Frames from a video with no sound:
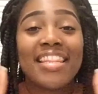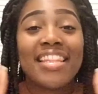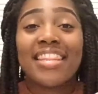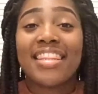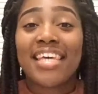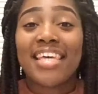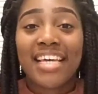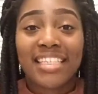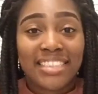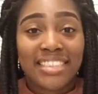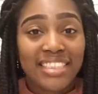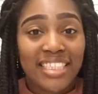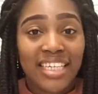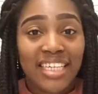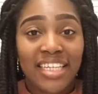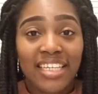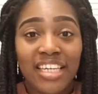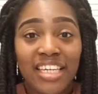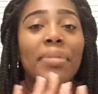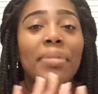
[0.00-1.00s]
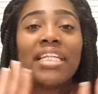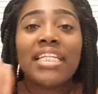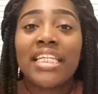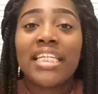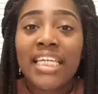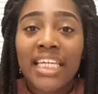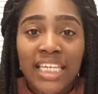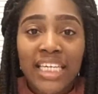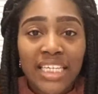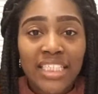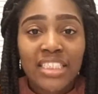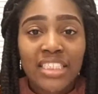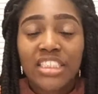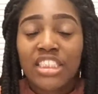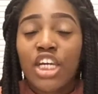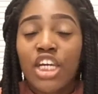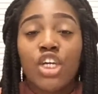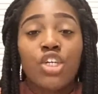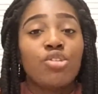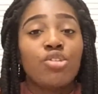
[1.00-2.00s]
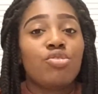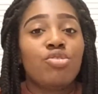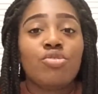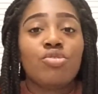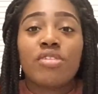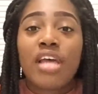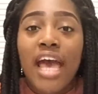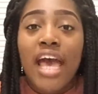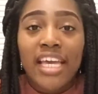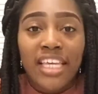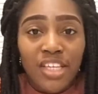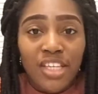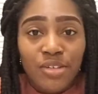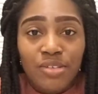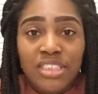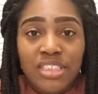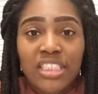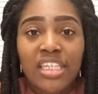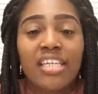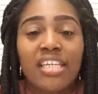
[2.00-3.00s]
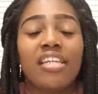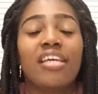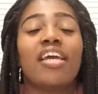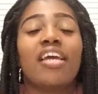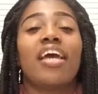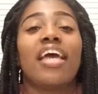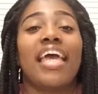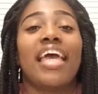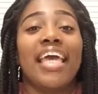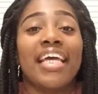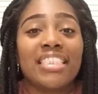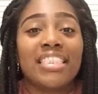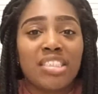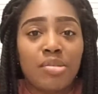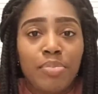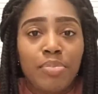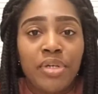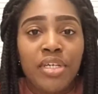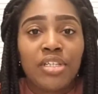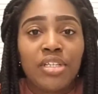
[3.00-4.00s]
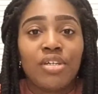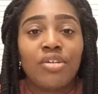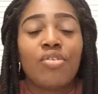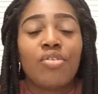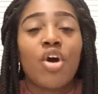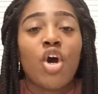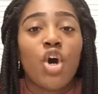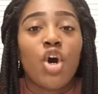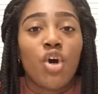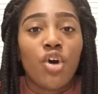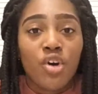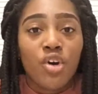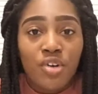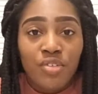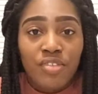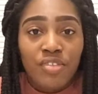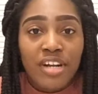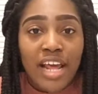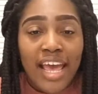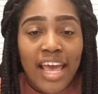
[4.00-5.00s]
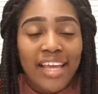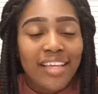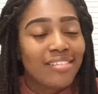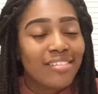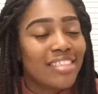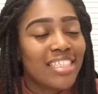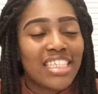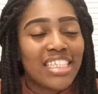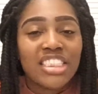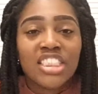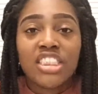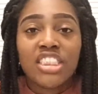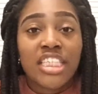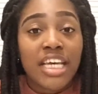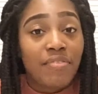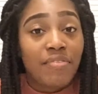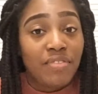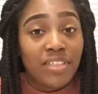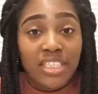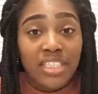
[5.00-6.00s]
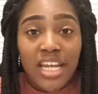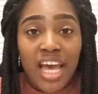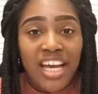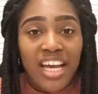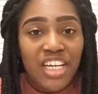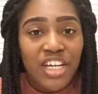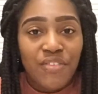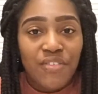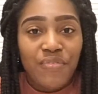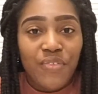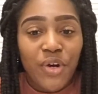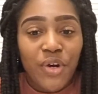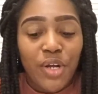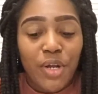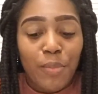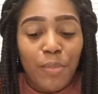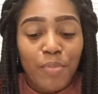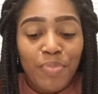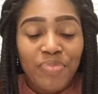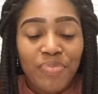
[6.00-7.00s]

That's it. Please do not use it as a pillow overnight it's definitely not good for you.